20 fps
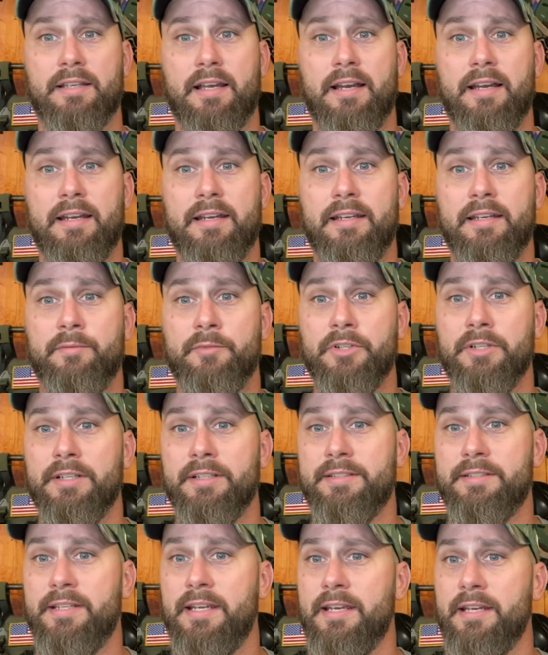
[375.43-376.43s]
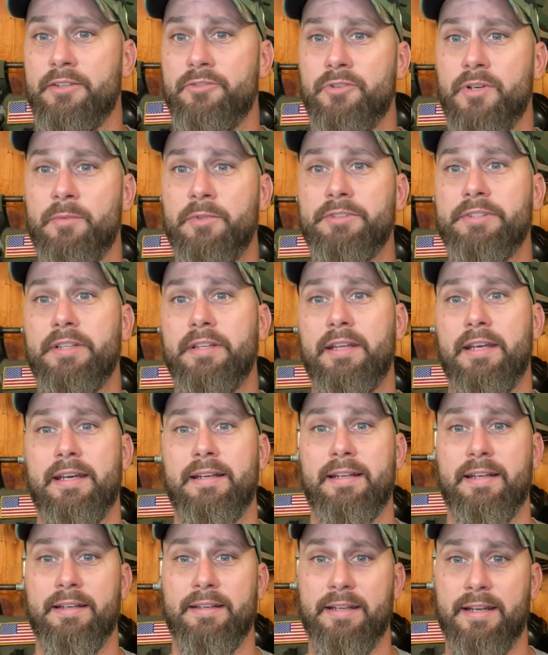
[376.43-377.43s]
I am gonna take a Dremel to
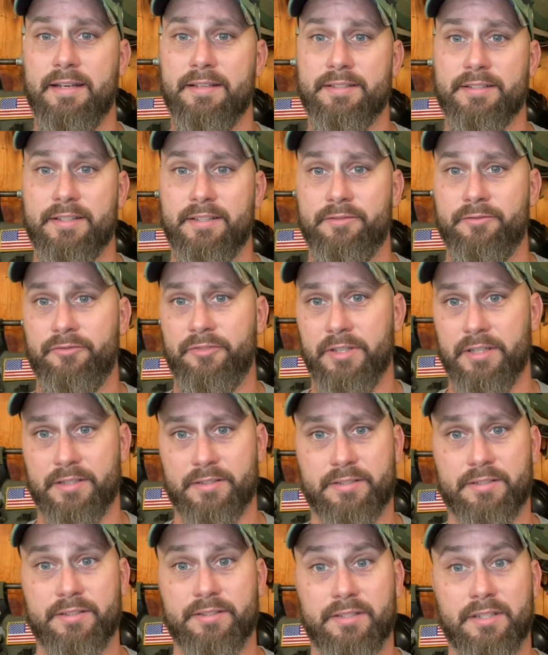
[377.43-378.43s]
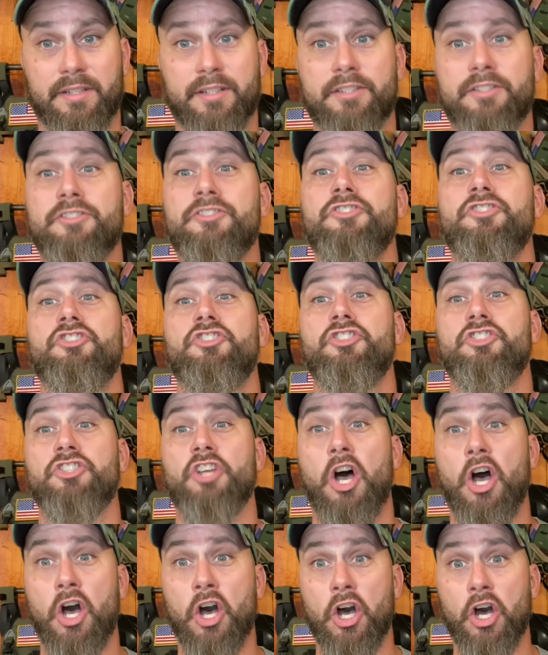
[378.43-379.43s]
that, and that is getting fixed because it
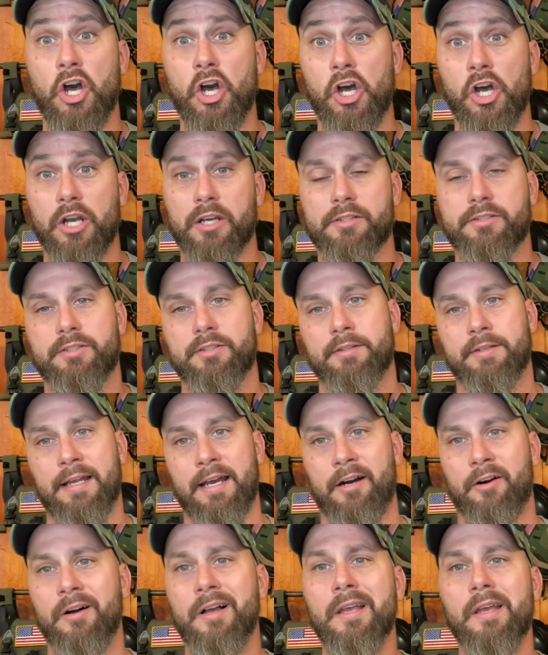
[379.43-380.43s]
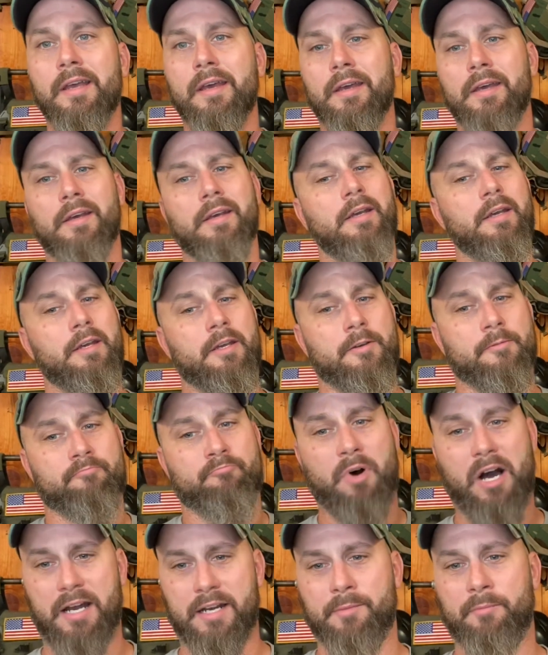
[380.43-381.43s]
sucks. Now,
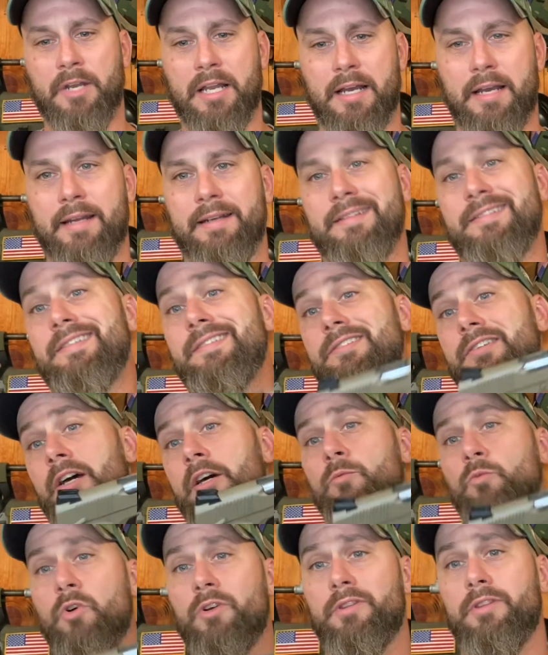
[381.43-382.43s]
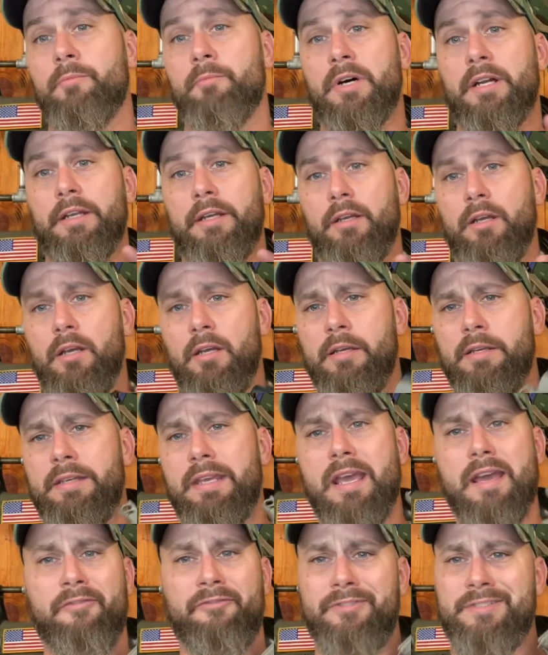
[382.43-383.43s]
bottom line, is this gun worth the money?
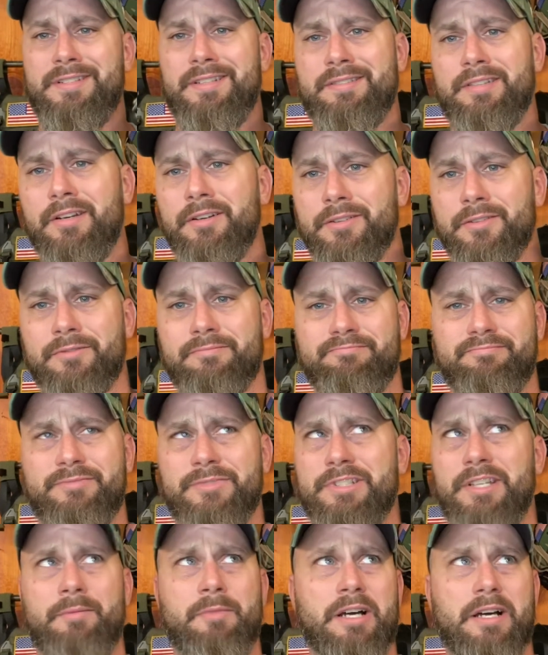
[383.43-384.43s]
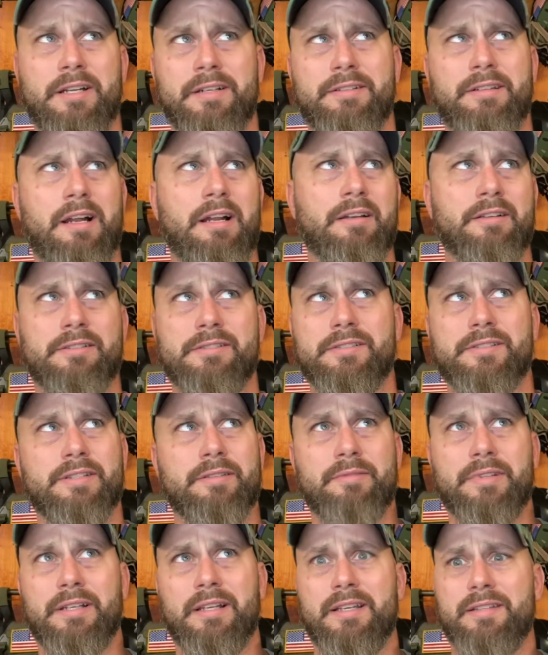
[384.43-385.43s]
Yeah, for 600 some odd dollars. I
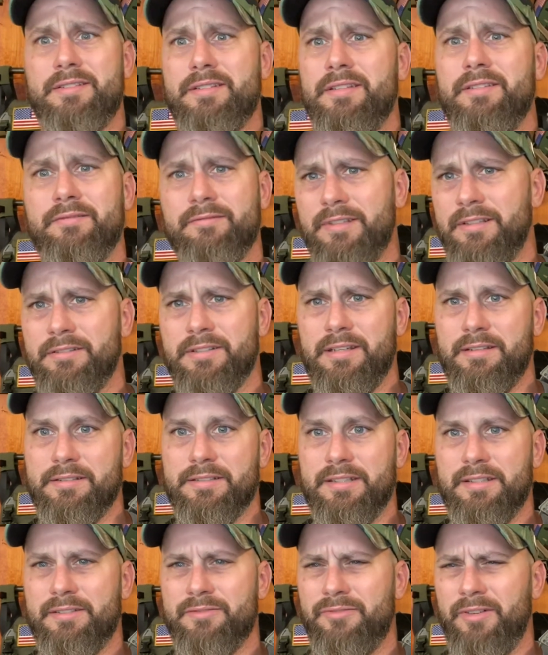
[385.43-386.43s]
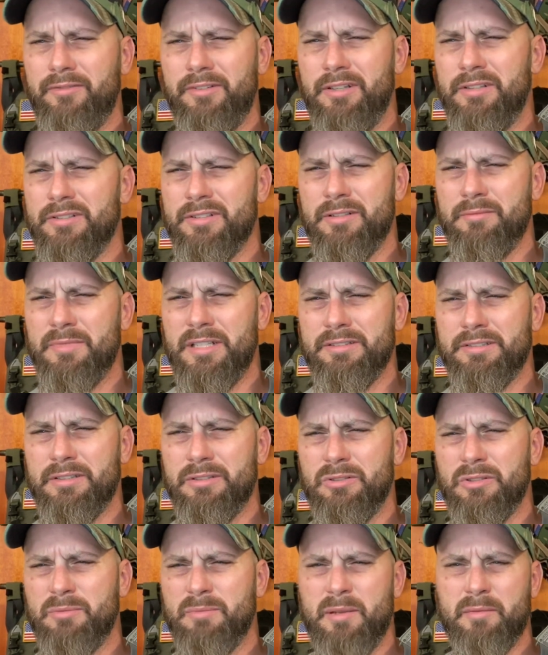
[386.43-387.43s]
mean, less than, it was like 650 or something out the
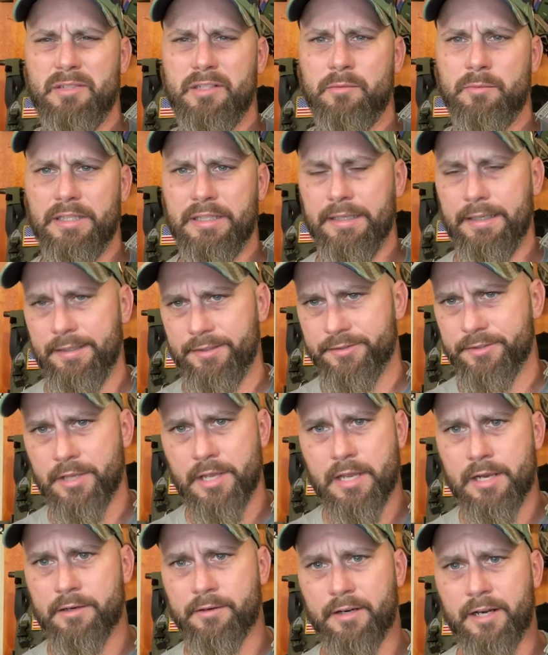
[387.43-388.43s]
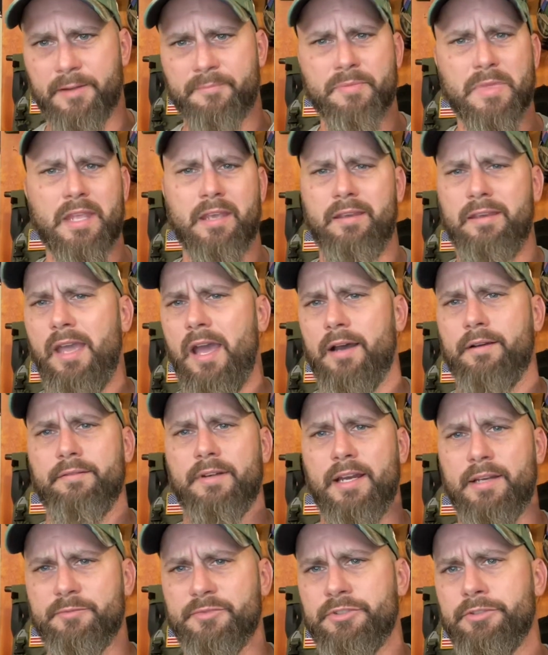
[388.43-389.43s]
door, maybe a little bit less, right? Yeah,
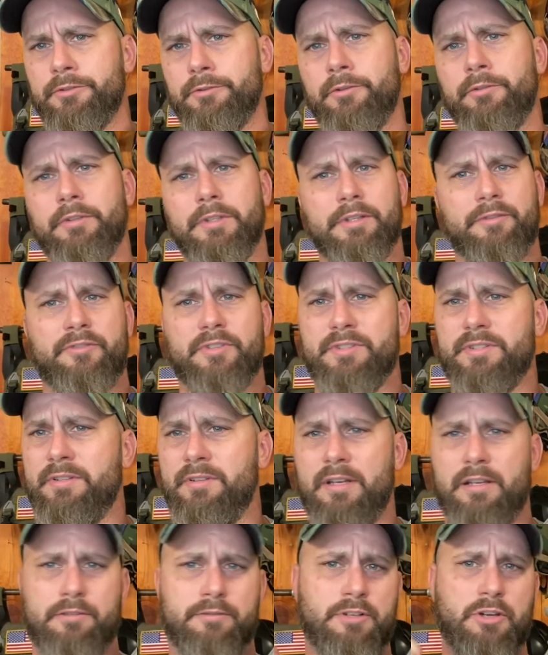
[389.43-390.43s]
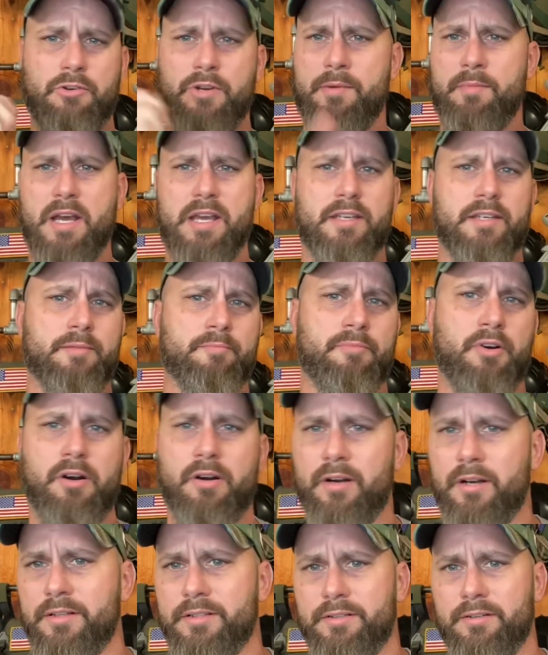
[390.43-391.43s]
absolutely. If it's no MIM
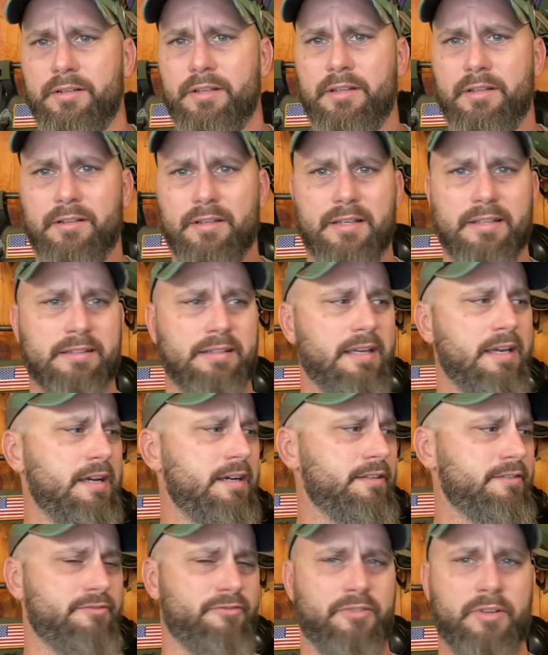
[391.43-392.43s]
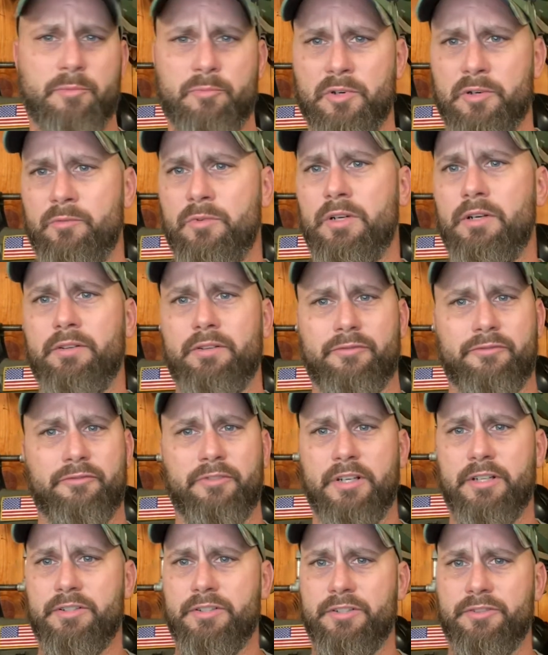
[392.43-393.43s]
parts or anything like that, it fitted pretty well, the
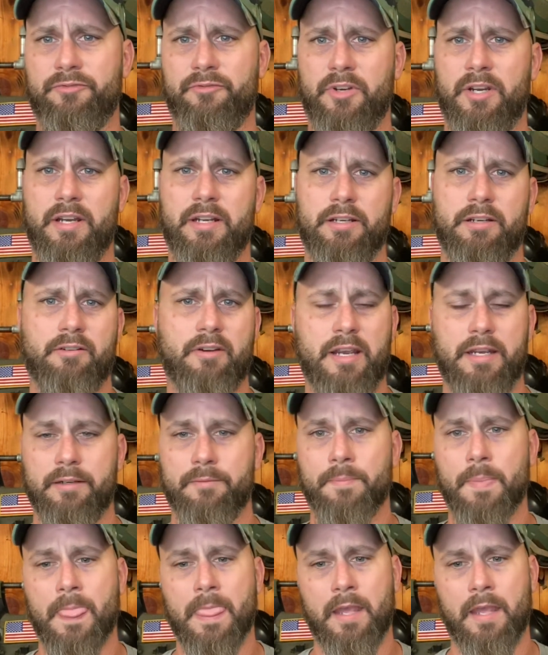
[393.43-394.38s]
finish is fine, great.